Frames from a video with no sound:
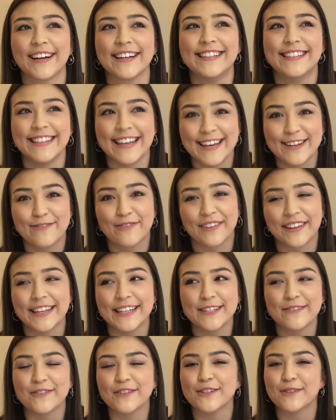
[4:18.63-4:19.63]
I did for the
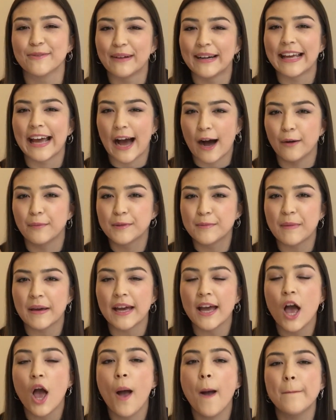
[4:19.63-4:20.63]
interviews really helped
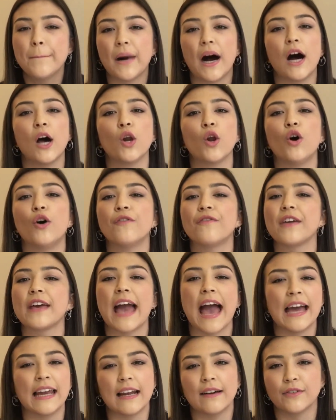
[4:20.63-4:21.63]
me, but a lot of the
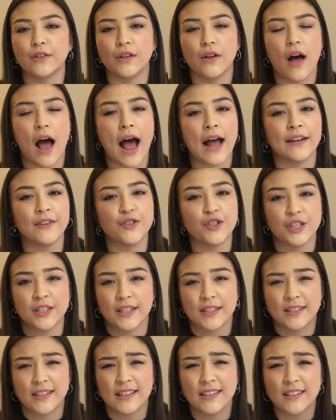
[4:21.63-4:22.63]
A-level and
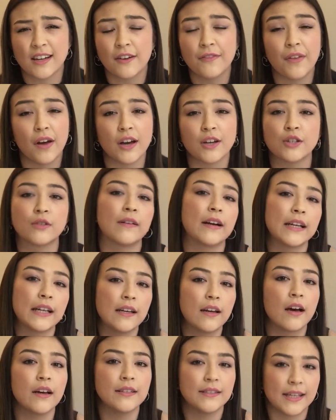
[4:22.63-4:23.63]
GCSE stuff that I'd already
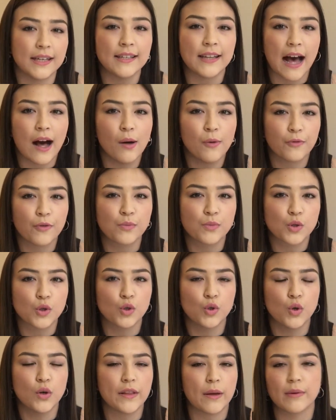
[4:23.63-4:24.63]
learnt did help from
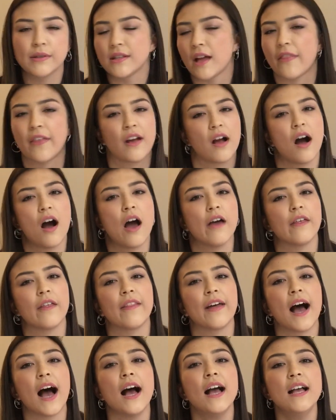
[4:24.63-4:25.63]
school. There was nothing higher than
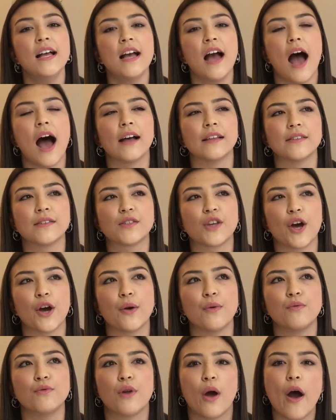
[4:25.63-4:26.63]
that. And
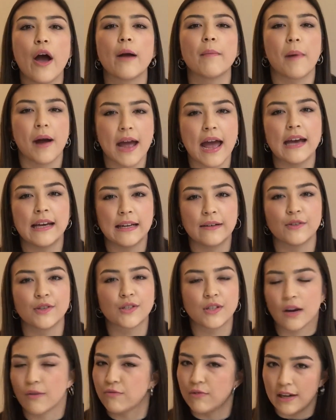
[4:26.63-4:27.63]
so knowing my A-level
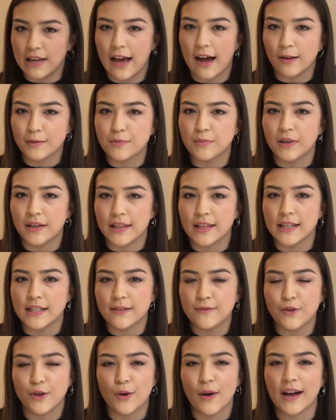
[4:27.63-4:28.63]
stuff really helped me in the
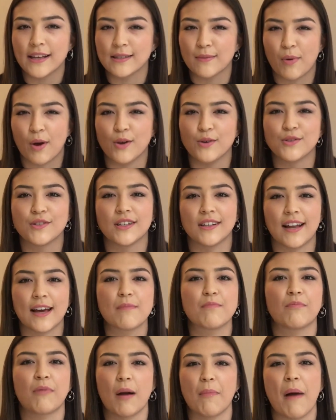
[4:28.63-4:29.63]
interview as opposed to
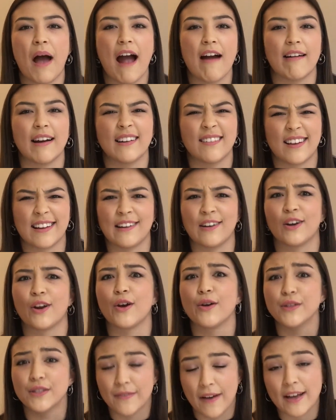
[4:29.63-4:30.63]
like preparing like
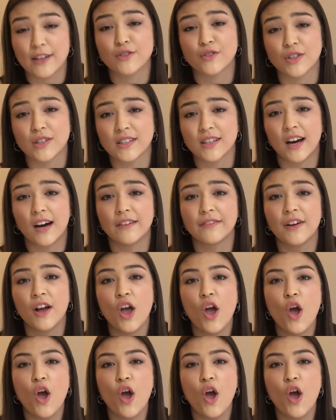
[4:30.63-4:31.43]
loads of extra stuff.